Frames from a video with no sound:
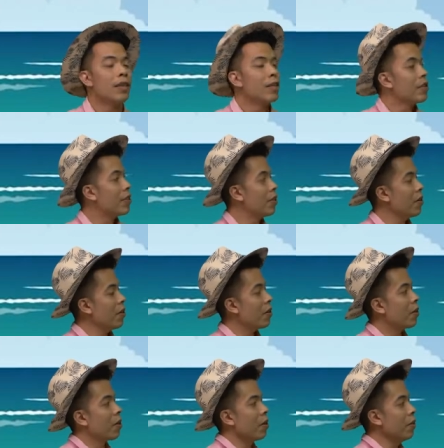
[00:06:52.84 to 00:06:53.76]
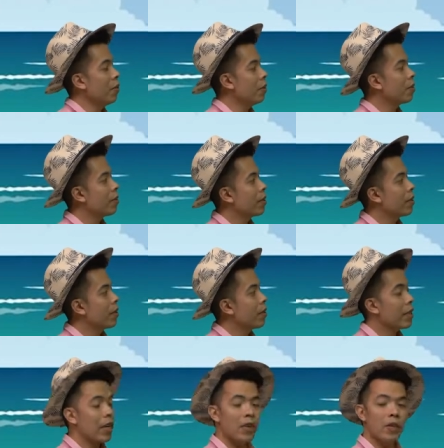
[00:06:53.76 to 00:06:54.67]
So YOLO,
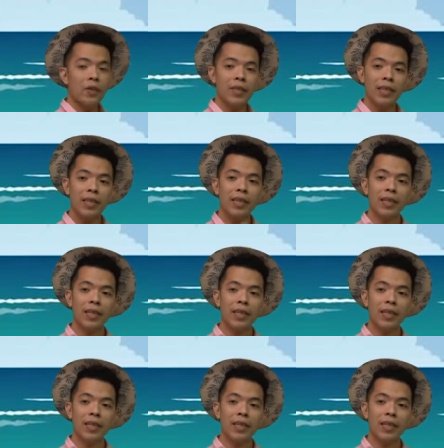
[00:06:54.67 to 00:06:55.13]
can you tell